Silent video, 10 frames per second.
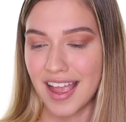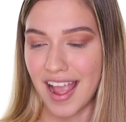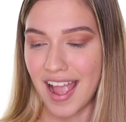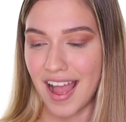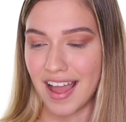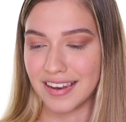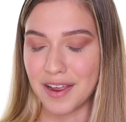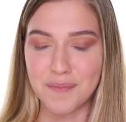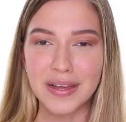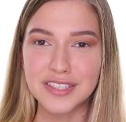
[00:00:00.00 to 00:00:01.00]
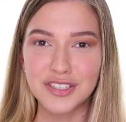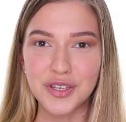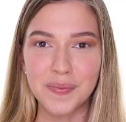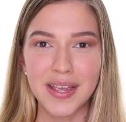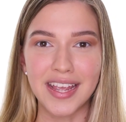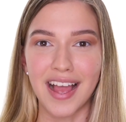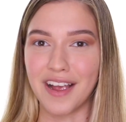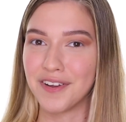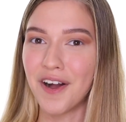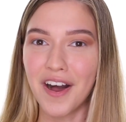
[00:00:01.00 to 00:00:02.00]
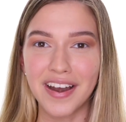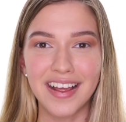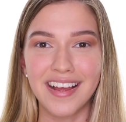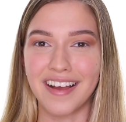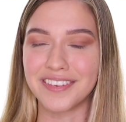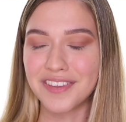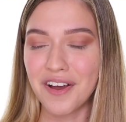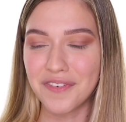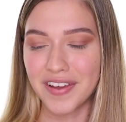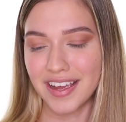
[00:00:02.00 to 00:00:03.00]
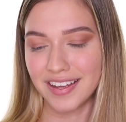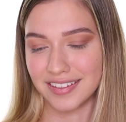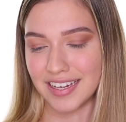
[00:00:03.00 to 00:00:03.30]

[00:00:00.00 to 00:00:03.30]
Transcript: and like messaging me, I got it, I love it.